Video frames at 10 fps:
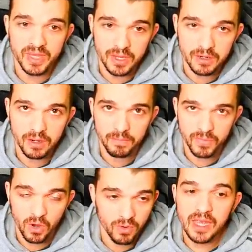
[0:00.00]
bigger.
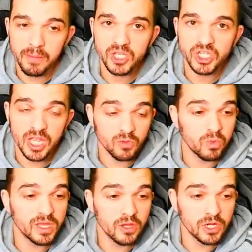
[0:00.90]
The damage
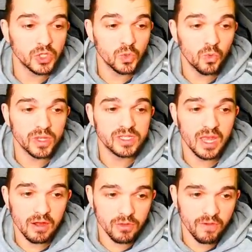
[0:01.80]
that we're gonna do
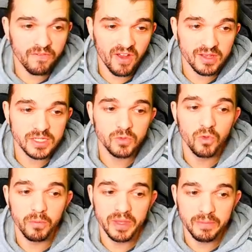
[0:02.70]
with Herald of
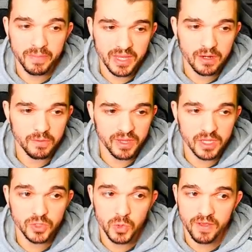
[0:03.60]
Ice will be bigger
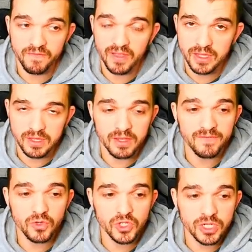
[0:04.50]
because we have Lightning
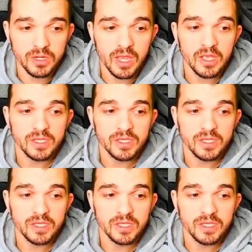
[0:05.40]
Effusion,